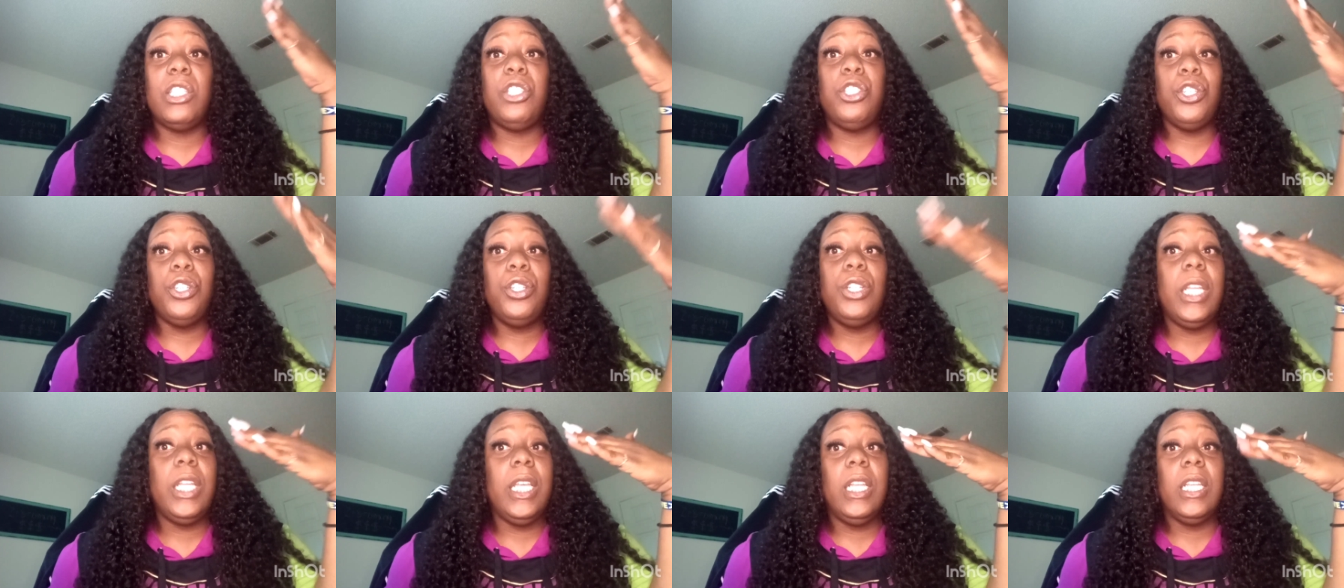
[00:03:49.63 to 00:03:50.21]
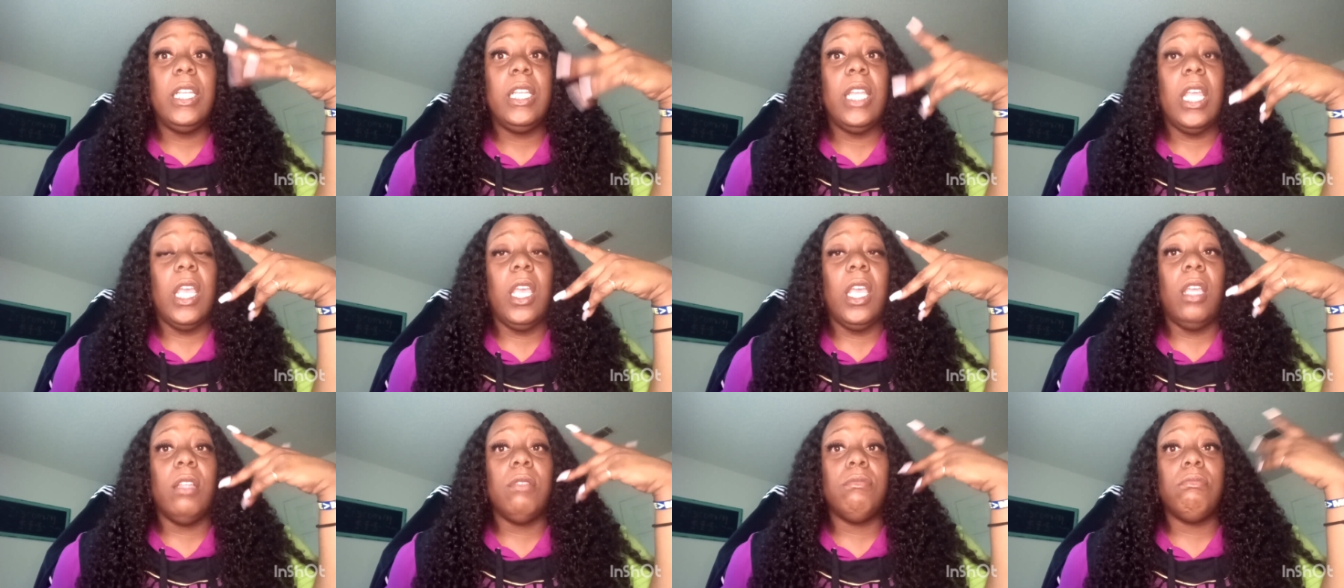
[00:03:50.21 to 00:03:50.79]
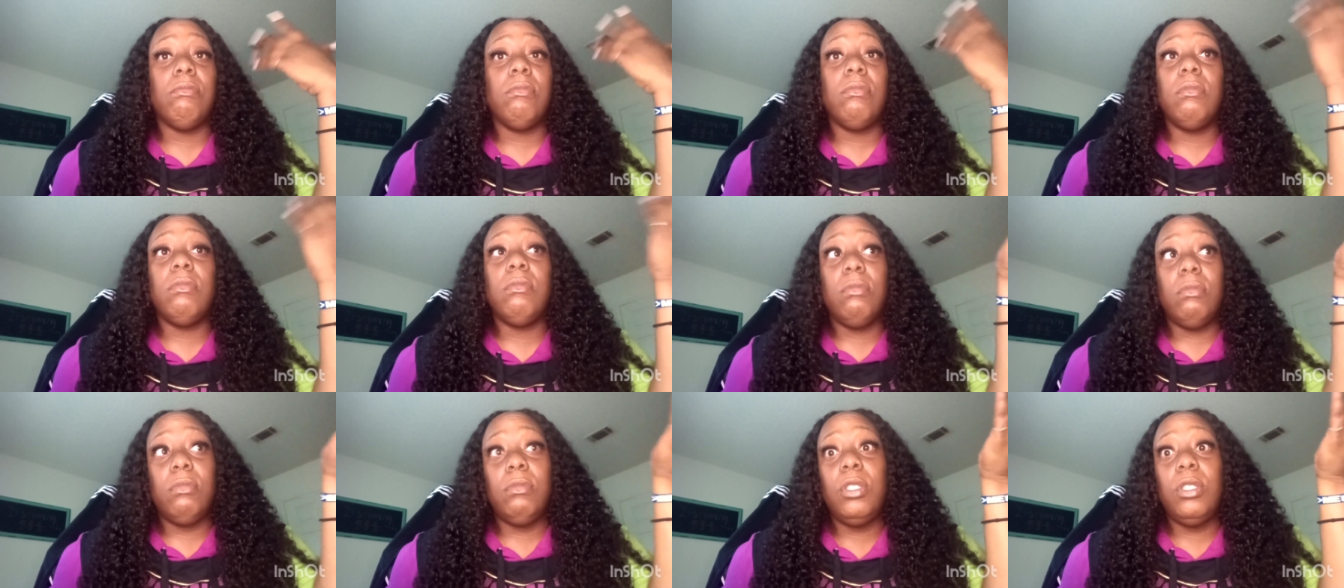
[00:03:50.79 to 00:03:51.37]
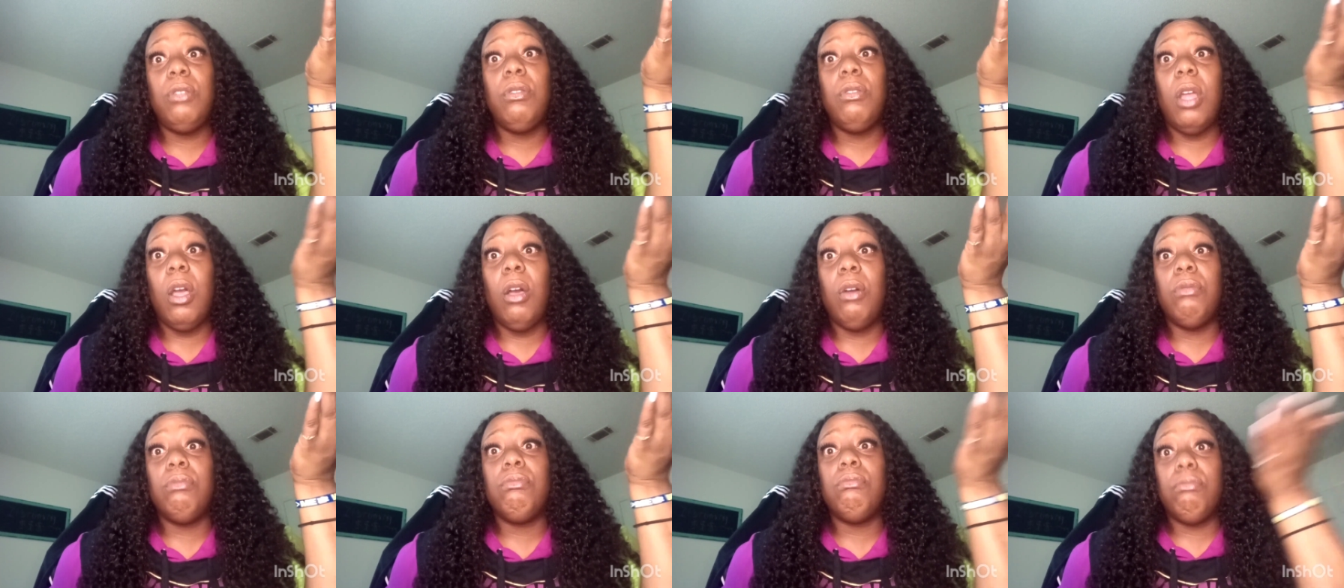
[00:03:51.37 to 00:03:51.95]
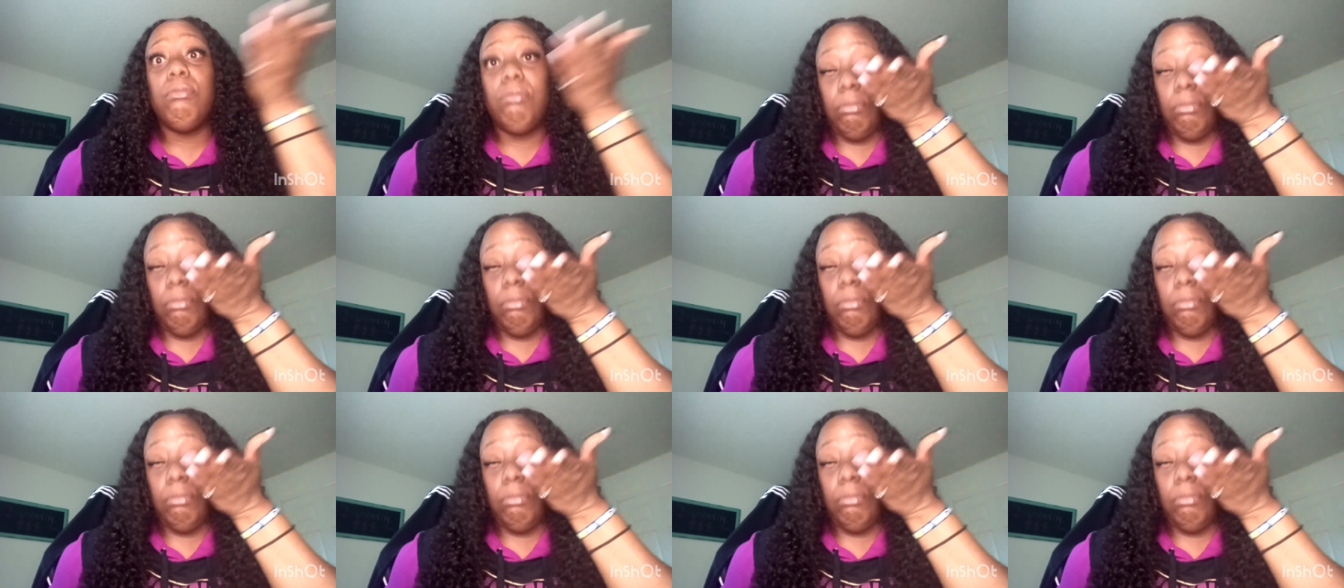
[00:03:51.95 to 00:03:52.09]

cheerleader that, you know,